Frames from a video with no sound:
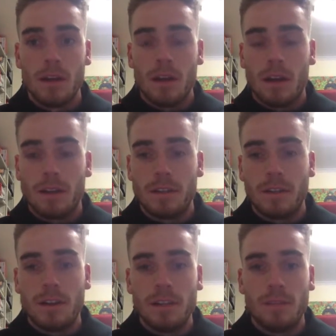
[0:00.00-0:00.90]
I
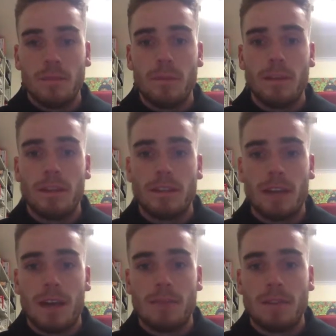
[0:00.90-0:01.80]
decided to implement these
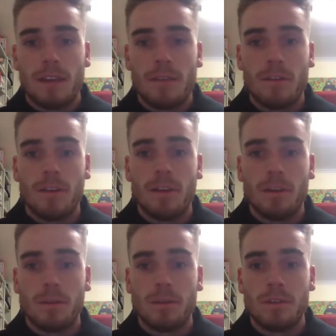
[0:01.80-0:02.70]
games as they are very
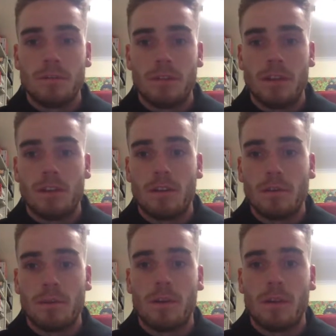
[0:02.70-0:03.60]
inclusive and don't
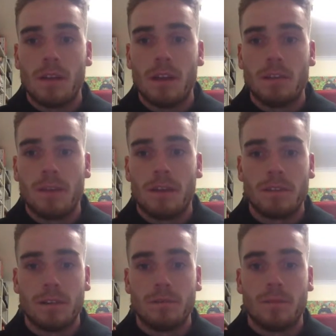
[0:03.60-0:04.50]
require a large amount of
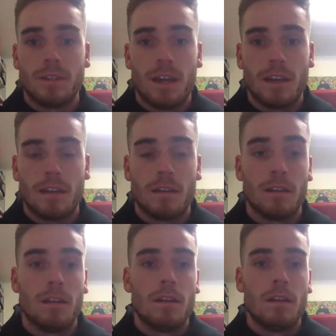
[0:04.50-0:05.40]
skill to partake in.
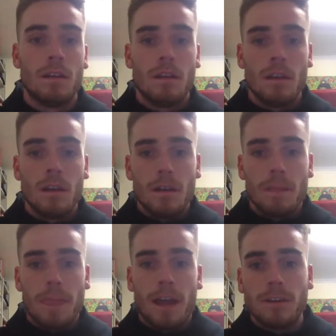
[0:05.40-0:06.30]

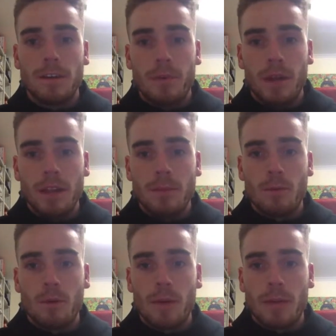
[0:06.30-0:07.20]
After completing the
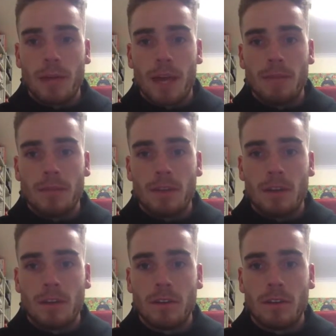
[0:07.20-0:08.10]
warm-up games,
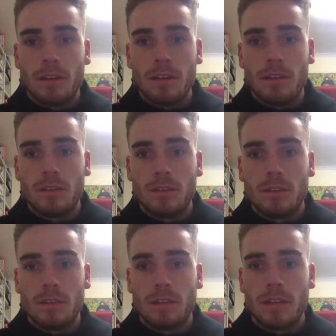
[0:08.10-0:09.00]
I directed the
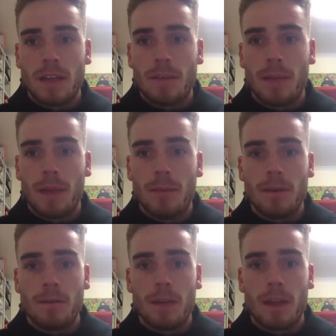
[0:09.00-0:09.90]
students to take a
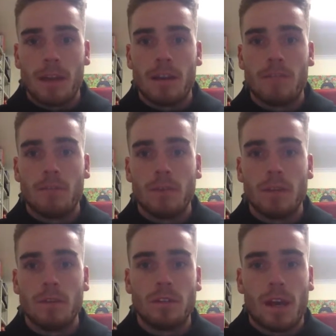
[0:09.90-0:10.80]
badminton racket and form a
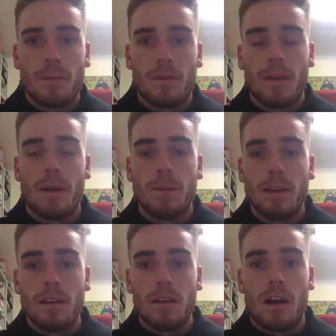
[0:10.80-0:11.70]
U shape around
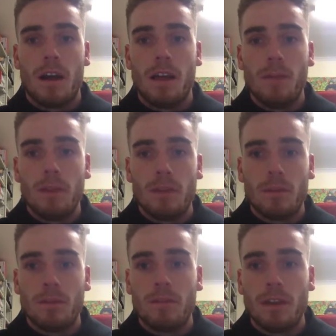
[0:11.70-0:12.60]
me. I then went
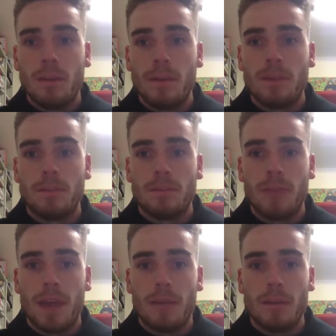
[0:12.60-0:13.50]
through the fundamentals of
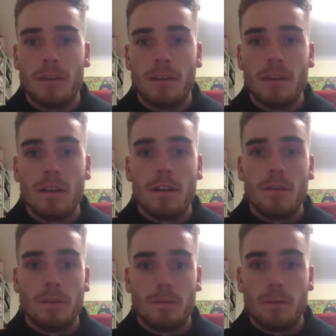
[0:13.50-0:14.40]
badminton,
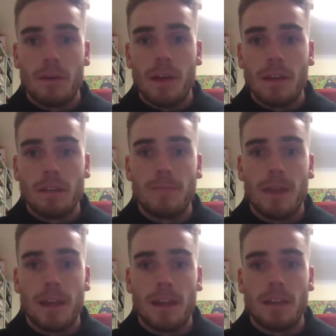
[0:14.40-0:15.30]
which forehands,
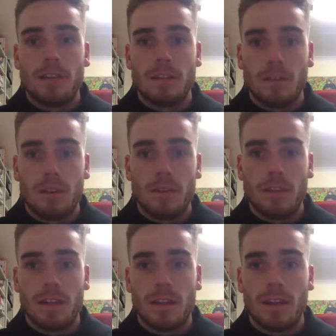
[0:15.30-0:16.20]
backhands, and serving
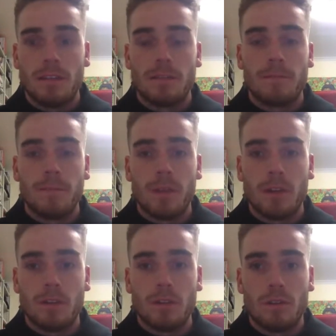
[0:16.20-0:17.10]
techniques.
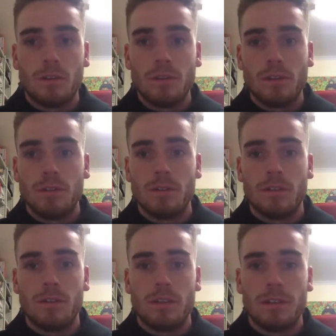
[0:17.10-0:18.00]
I ensured all students
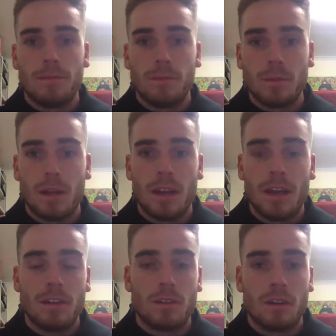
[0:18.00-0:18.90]
knew the difference between
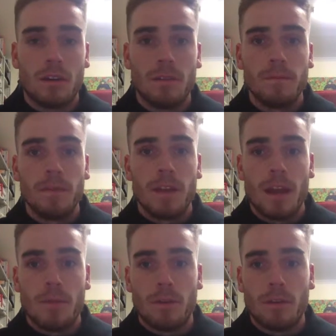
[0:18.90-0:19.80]
each shot
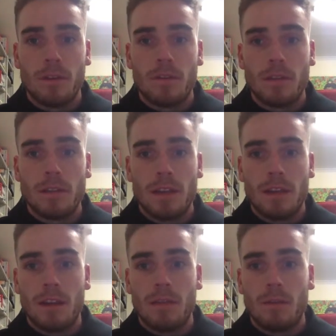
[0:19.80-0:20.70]
and what the correct
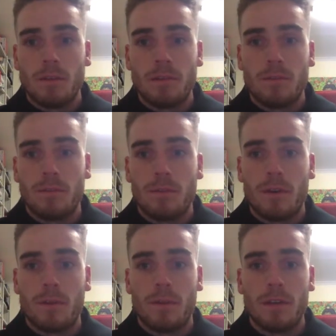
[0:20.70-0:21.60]
technique was
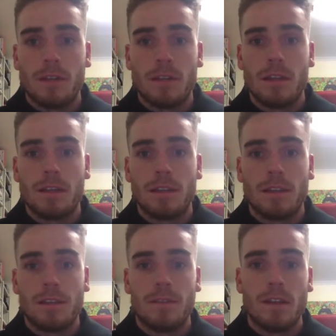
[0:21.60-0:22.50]
before I progressed to the next
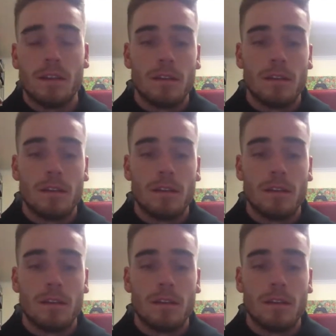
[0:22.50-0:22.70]
activity.